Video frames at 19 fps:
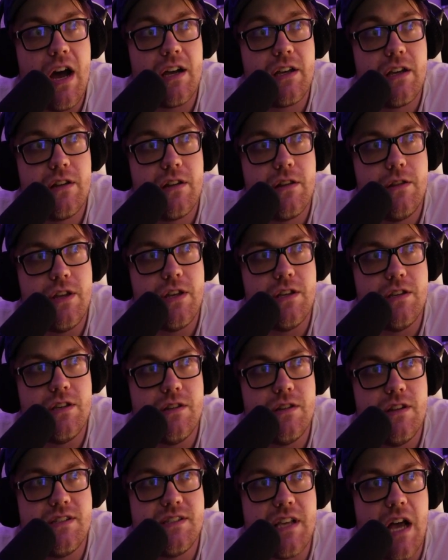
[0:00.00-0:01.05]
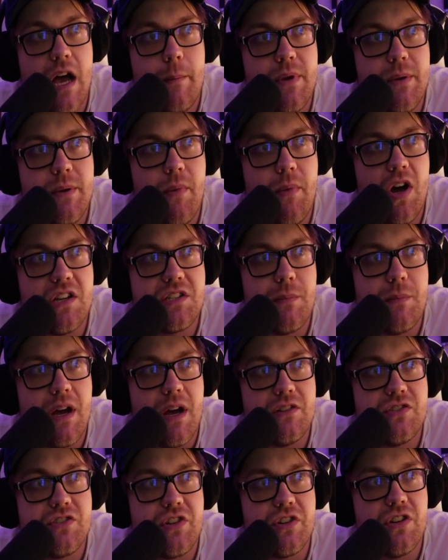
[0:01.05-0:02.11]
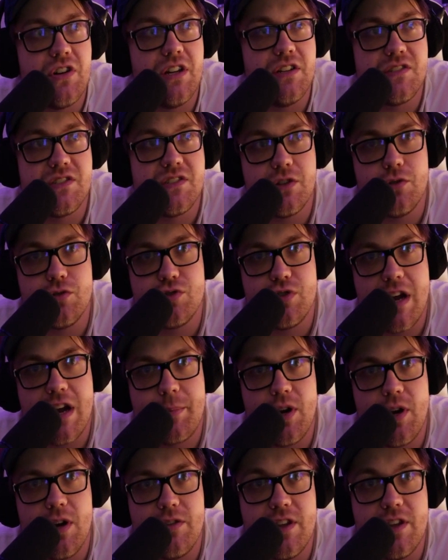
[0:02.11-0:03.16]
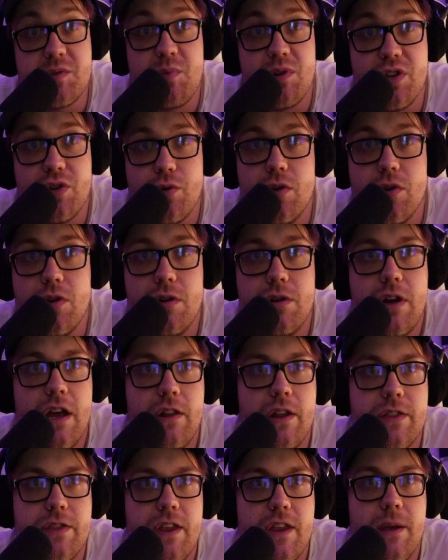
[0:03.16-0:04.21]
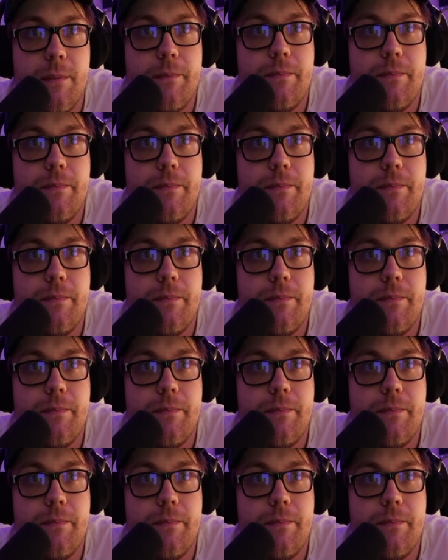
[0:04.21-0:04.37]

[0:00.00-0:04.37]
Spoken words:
the zombie boss monster, and a single trap card. That's pretty cool. I like that.